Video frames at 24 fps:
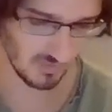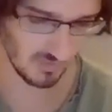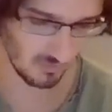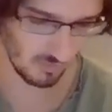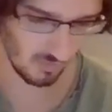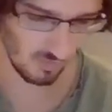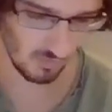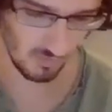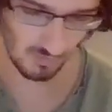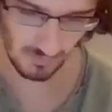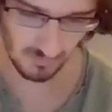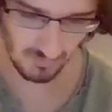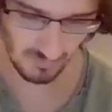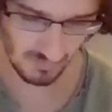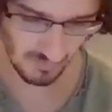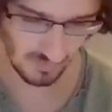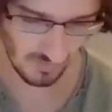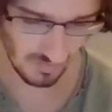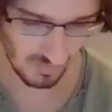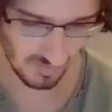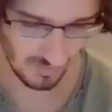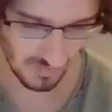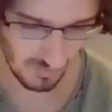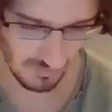quote
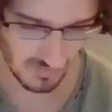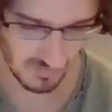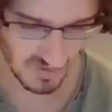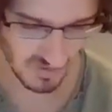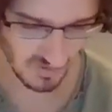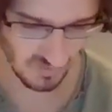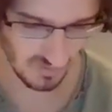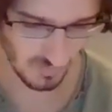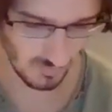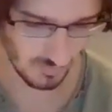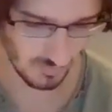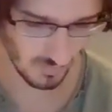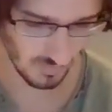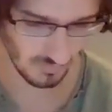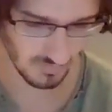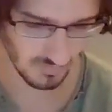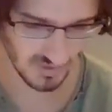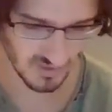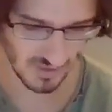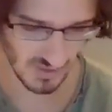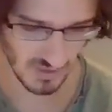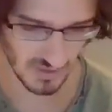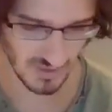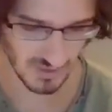that was in the book
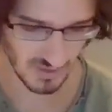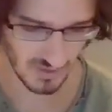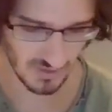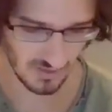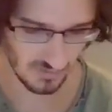was actually